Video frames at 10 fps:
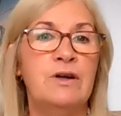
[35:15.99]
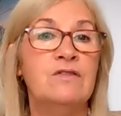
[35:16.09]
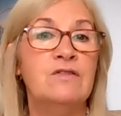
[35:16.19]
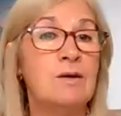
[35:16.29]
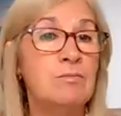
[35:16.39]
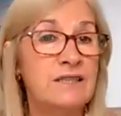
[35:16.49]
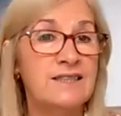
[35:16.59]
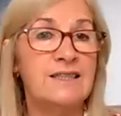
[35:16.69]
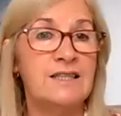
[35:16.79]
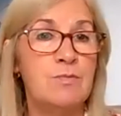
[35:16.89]
But if somebody
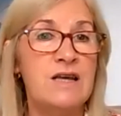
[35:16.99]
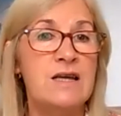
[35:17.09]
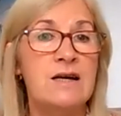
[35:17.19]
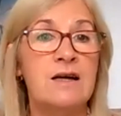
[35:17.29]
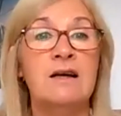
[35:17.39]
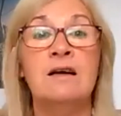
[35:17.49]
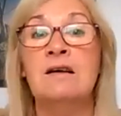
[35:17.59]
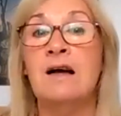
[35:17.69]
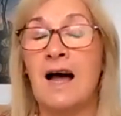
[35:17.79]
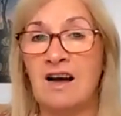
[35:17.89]
said to me,
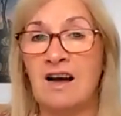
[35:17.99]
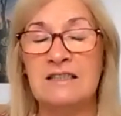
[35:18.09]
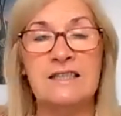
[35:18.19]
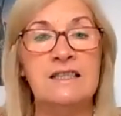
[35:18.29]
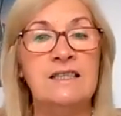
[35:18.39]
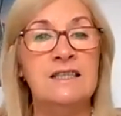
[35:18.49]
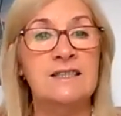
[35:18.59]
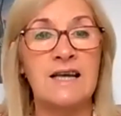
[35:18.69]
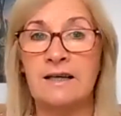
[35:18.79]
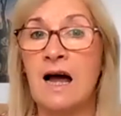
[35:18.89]
I have my CT
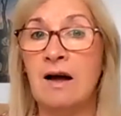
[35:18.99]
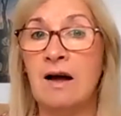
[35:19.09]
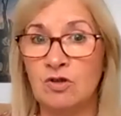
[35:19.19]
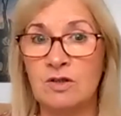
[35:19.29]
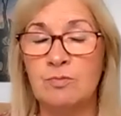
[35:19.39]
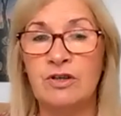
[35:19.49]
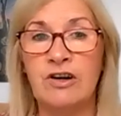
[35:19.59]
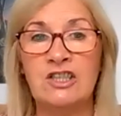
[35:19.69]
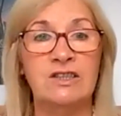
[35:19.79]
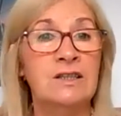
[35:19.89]
scan, I've got some
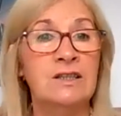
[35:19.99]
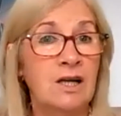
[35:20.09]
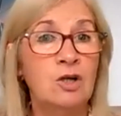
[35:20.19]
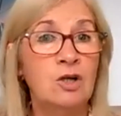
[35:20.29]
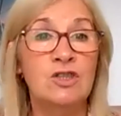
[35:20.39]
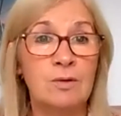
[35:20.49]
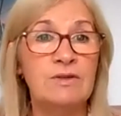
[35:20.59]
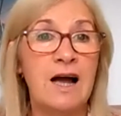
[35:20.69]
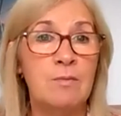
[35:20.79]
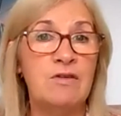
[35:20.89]
progression, could somebody
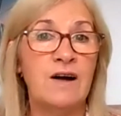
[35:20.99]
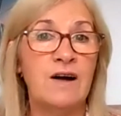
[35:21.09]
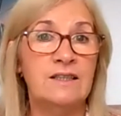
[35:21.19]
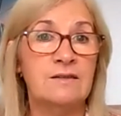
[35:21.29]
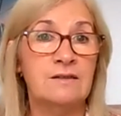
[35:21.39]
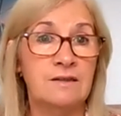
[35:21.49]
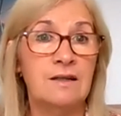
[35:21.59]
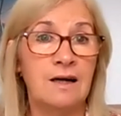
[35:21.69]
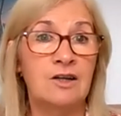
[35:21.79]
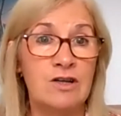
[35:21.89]
help me find
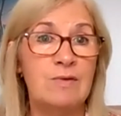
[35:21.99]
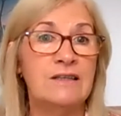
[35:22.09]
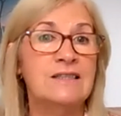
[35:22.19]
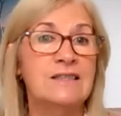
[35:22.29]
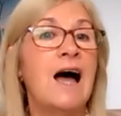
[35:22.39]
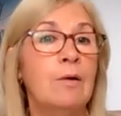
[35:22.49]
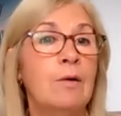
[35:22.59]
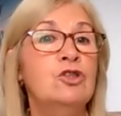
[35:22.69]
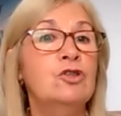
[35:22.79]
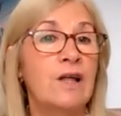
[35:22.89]
a treatment? I
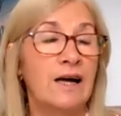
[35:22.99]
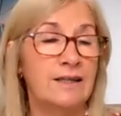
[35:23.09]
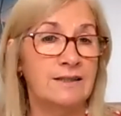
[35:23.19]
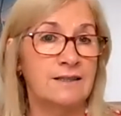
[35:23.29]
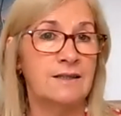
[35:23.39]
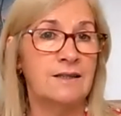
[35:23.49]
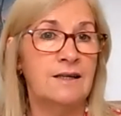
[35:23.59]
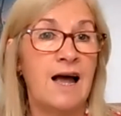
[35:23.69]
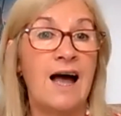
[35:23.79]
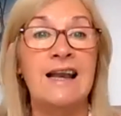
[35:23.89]
would do that
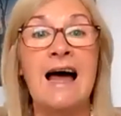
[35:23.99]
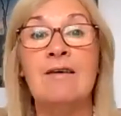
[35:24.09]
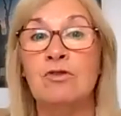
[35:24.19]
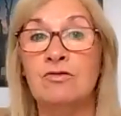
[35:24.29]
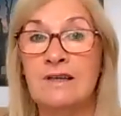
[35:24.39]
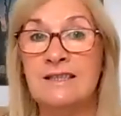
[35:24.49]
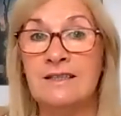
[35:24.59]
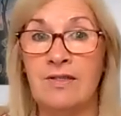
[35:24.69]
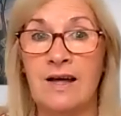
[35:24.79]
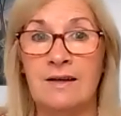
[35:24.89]
and have already done
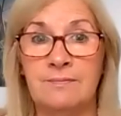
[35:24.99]
that.